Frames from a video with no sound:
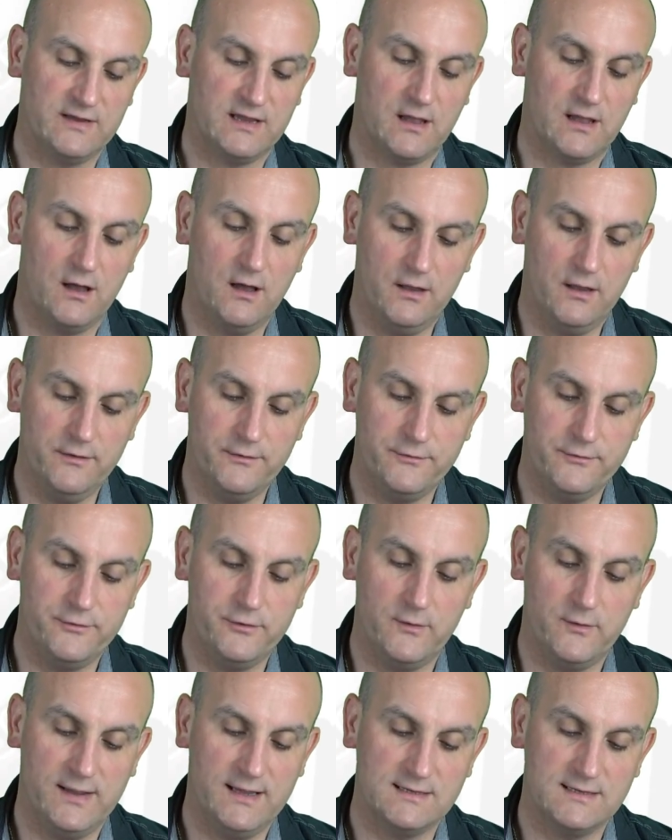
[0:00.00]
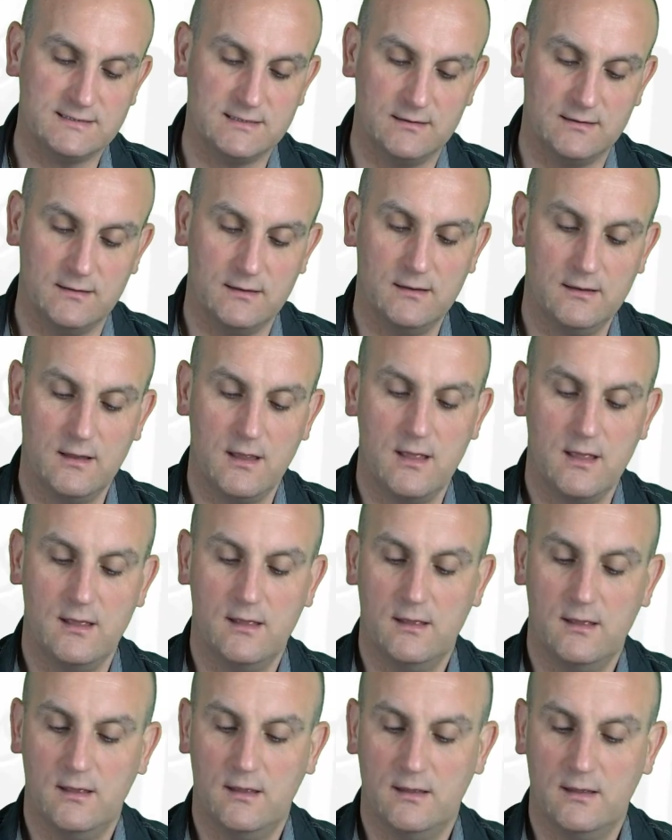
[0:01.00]
it can't do it
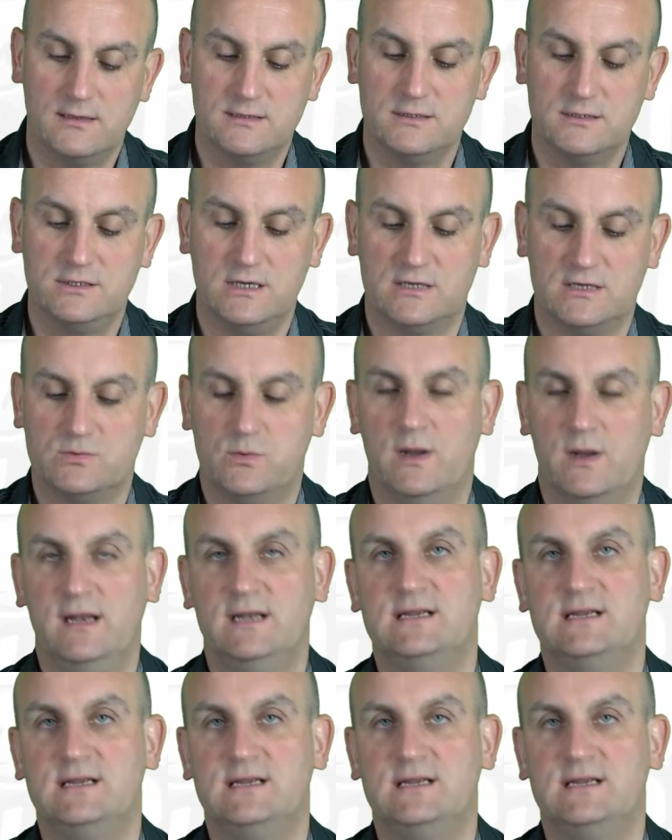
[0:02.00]
to just one.